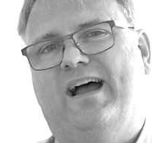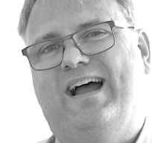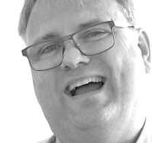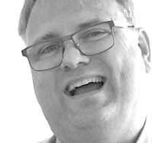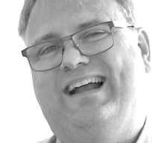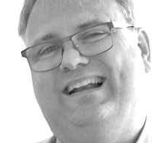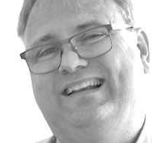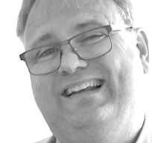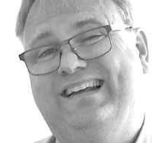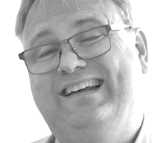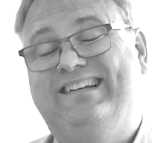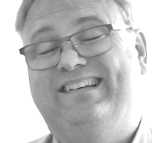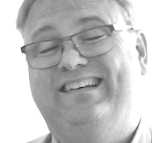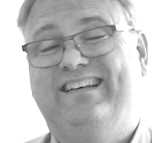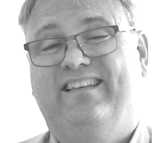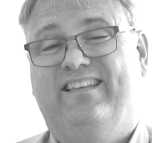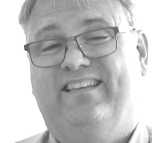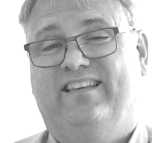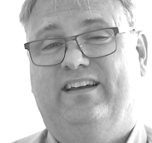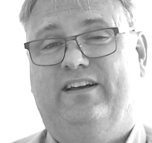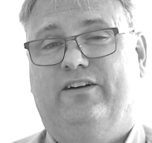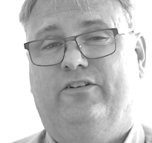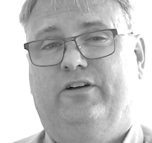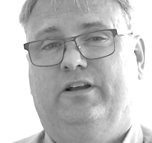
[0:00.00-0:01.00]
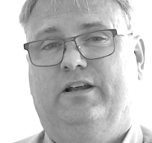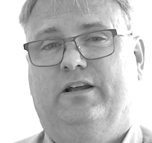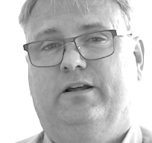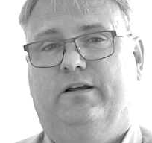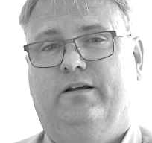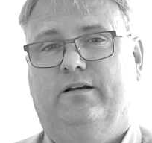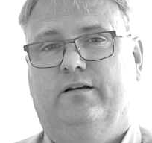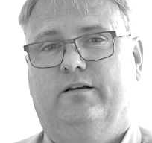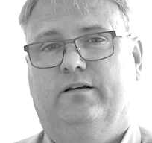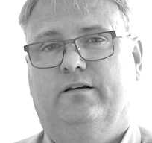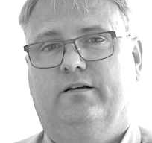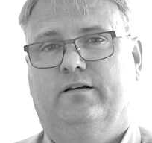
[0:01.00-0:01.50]
At least in theory.
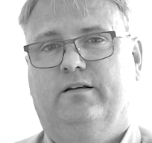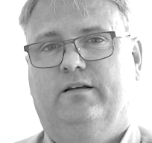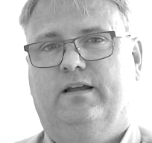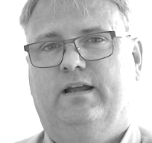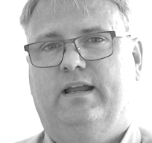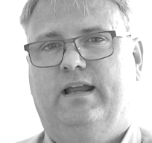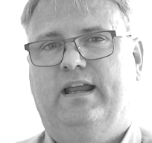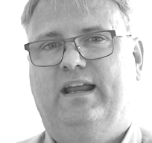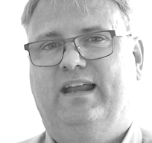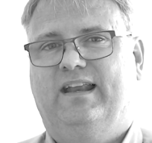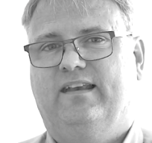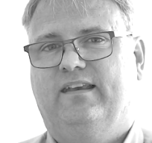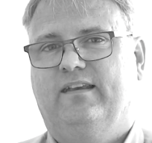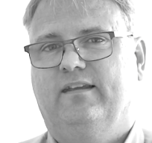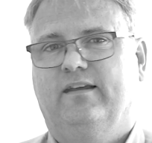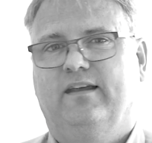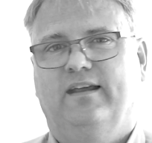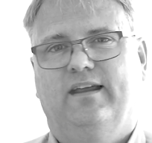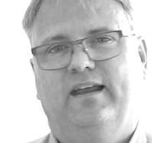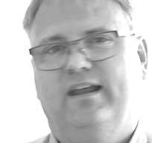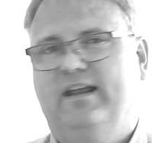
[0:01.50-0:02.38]
It